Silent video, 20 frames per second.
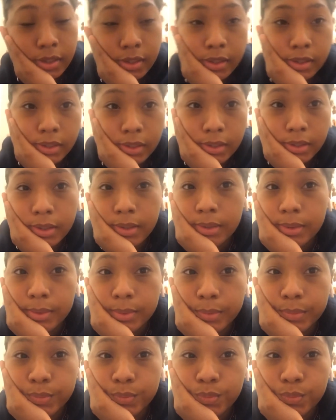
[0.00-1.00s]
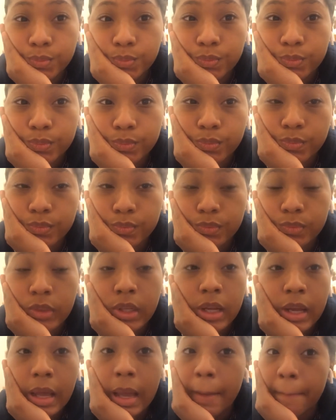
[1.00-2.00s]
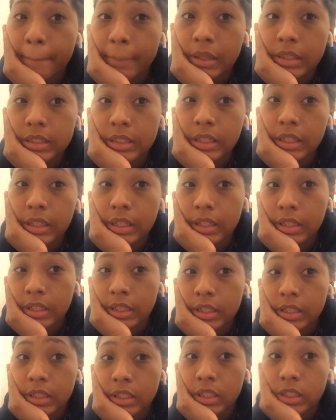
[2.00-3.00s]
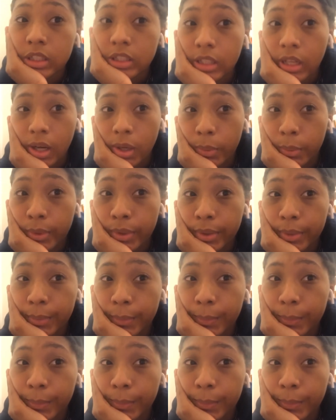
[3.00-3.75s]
Um, about to get in the shower.